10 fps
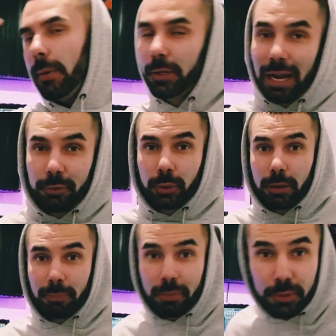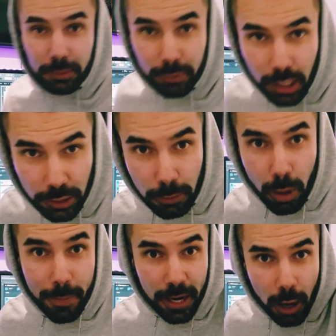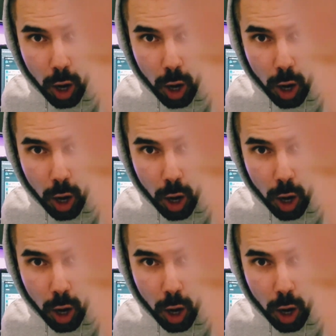You know how we do it. Pav music production, baby.